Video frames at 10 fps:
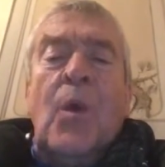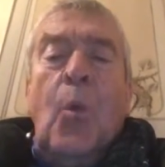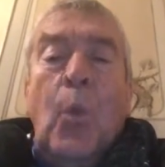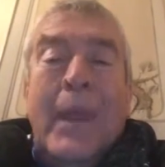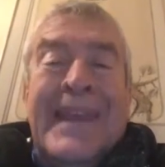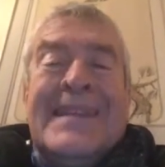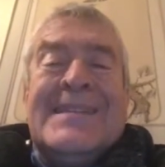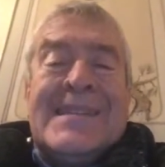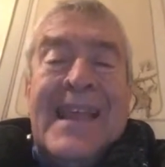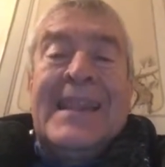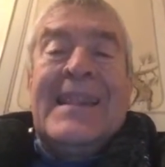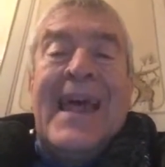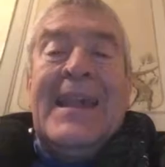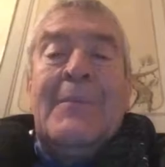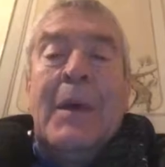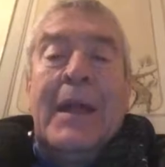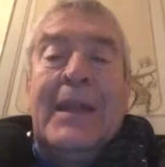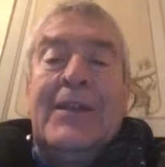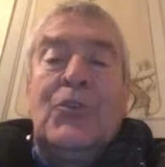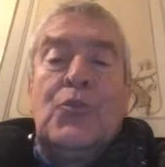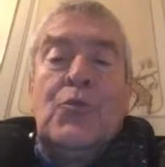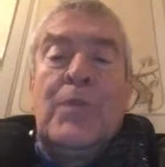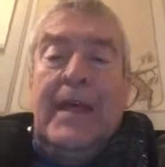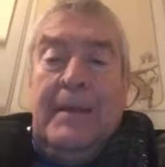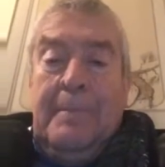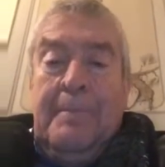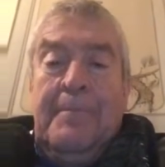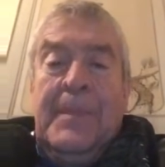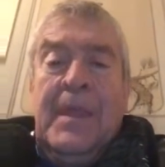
We send that money to them.